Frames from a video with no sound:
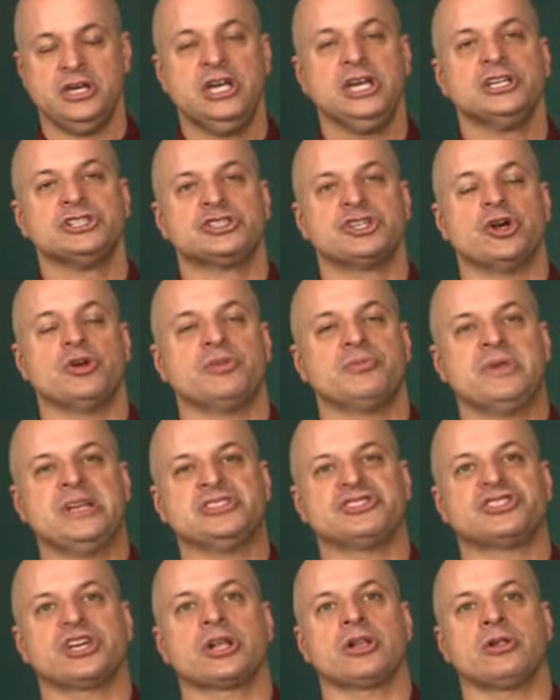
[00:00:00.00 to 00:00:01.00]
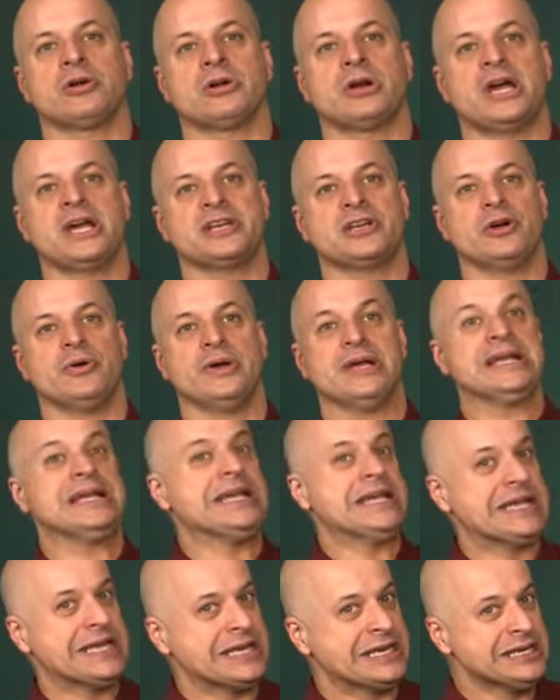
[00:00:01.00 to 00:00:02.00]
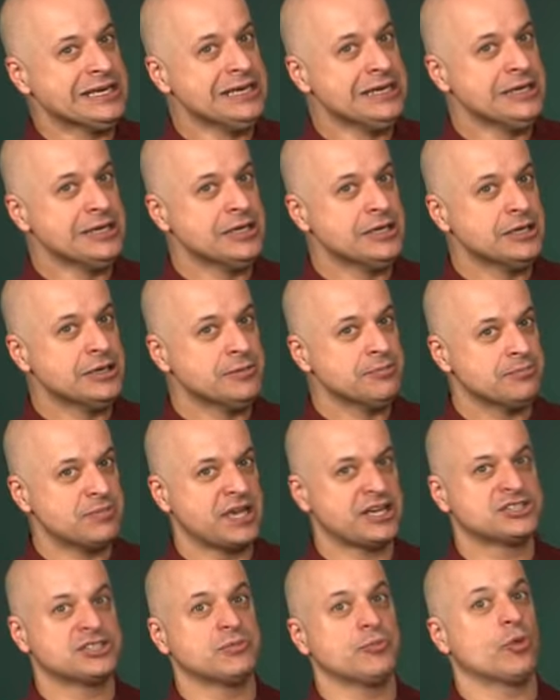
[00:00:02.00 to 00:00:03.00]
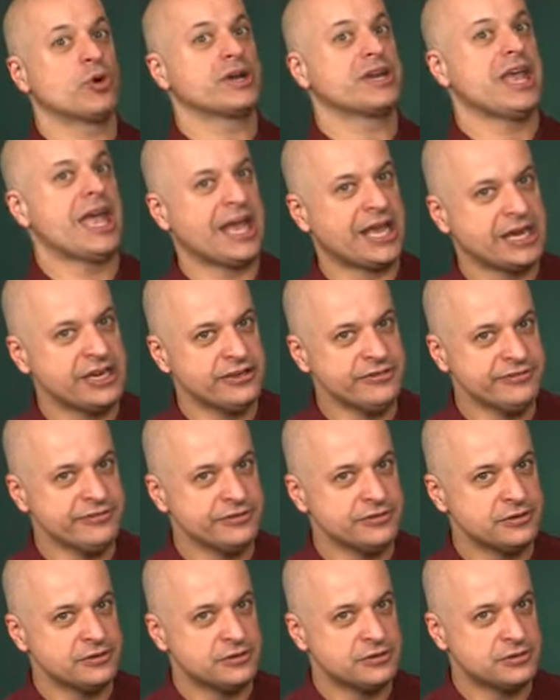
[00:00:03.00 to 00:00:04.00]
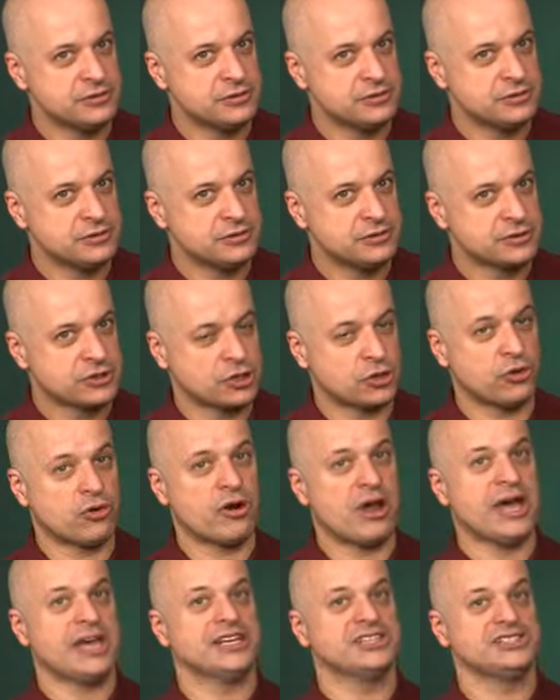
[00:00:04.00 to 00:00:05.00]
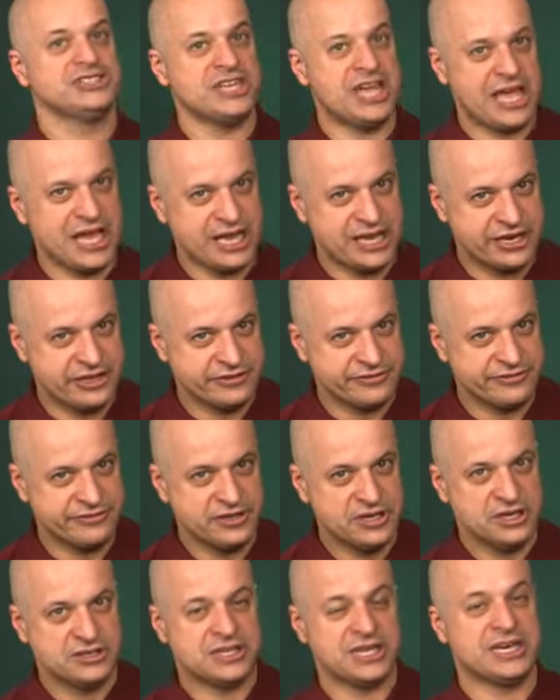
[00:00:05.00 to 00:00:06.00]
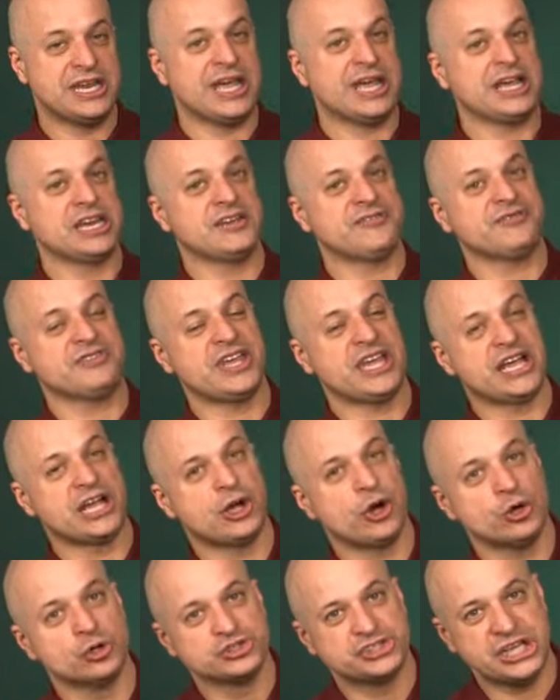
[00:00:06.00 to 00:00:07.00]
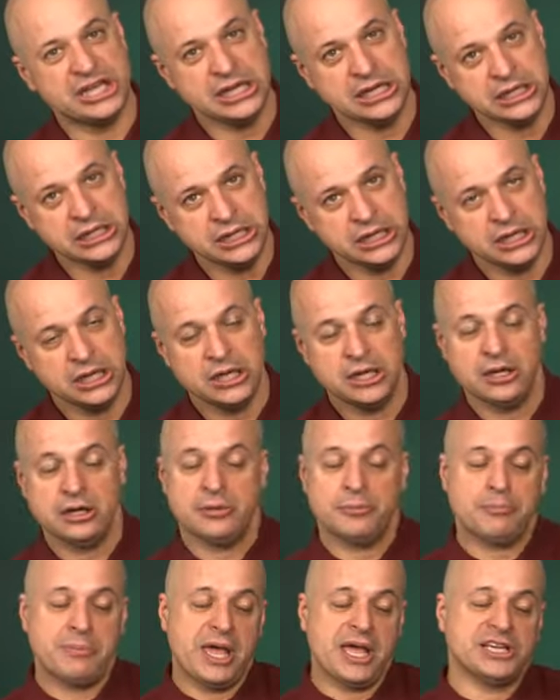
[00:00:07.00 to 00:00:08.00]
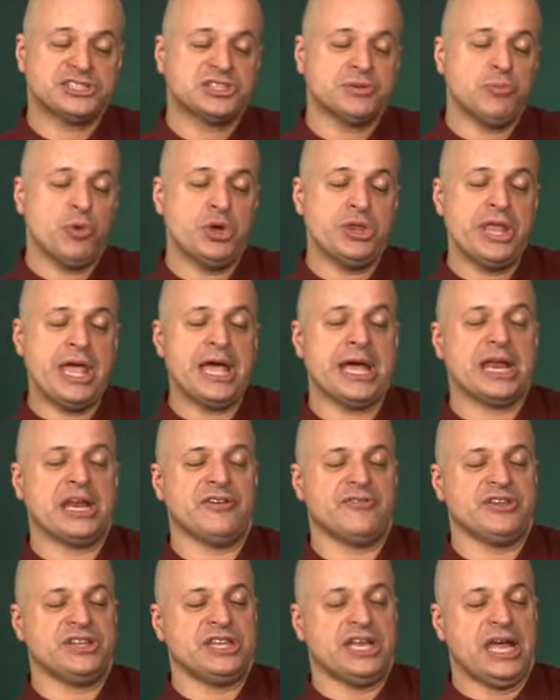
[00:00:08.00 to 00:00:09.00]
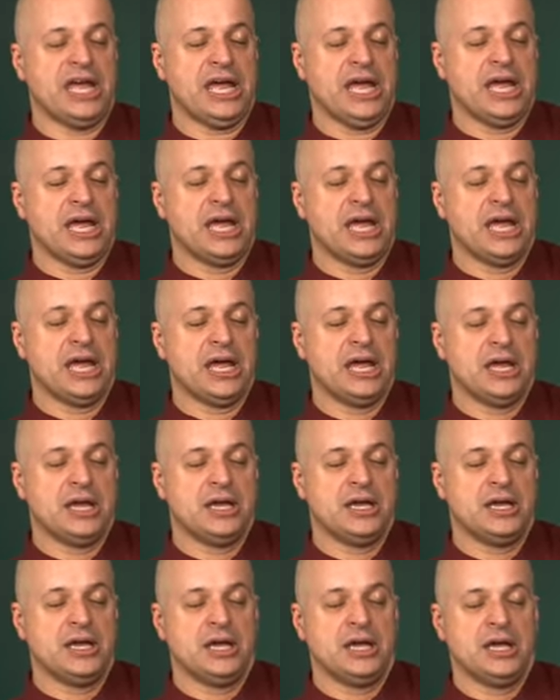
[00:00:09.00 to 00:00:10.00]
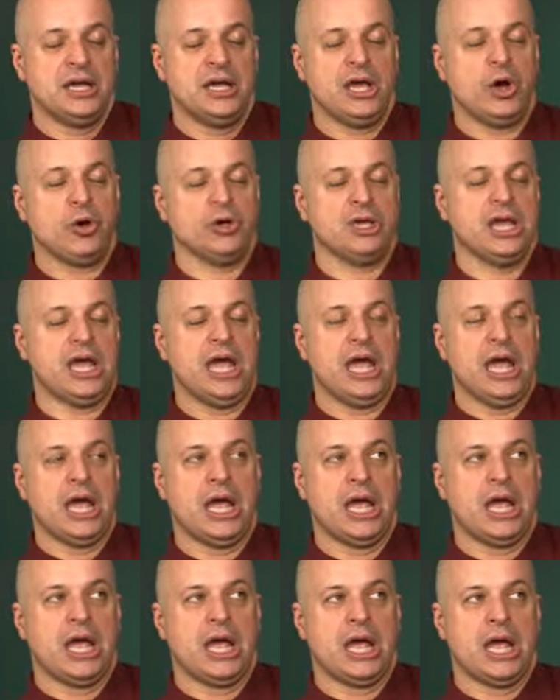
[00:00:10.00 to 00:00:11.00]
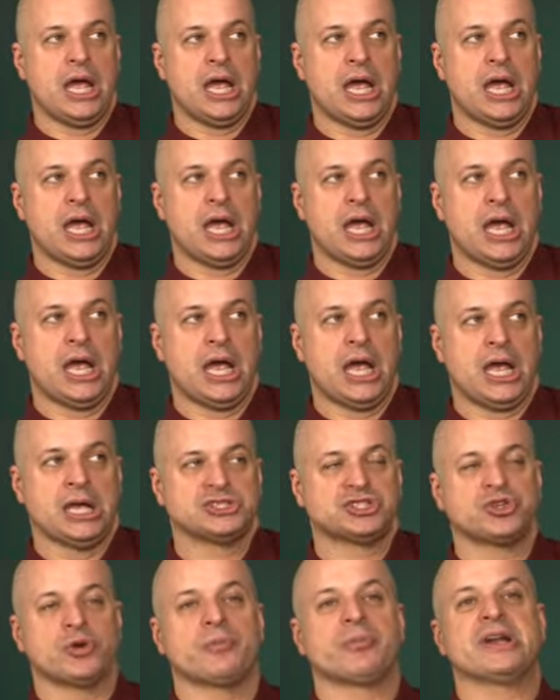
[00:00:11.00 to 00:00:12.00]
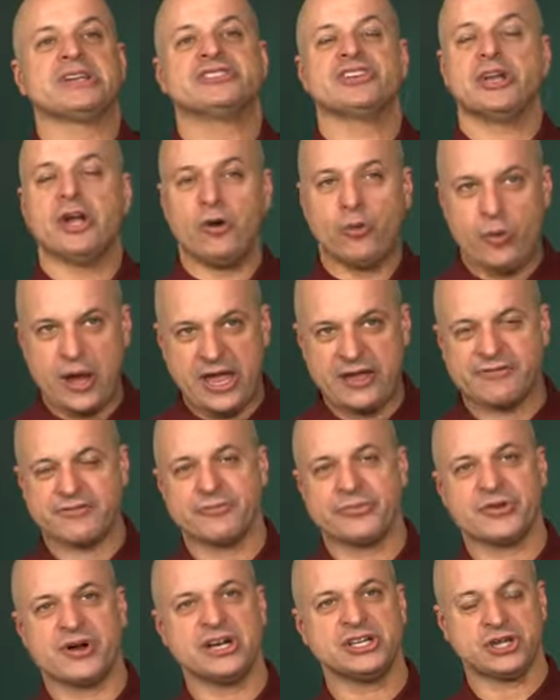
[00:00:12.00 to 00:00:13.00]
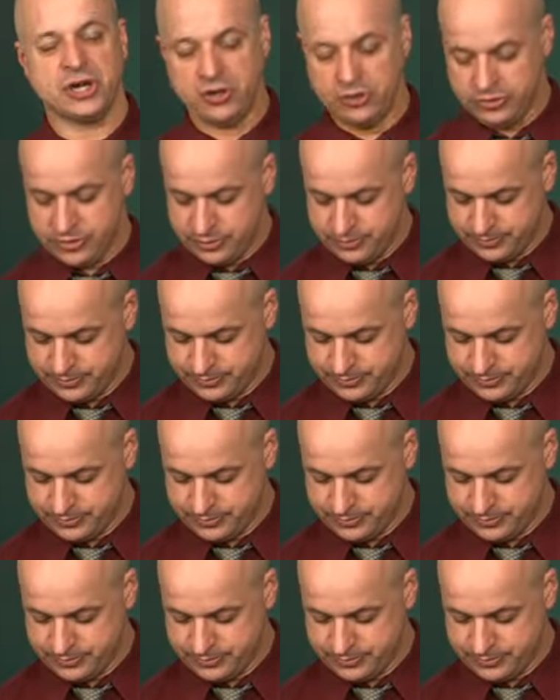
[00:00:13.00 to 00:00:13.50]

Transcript: So it means the chloride going in makes it more negative. Chloride is negative. The negative thing goes in, makes it more negative in there. Oh yeah. So it brings it away from threshold.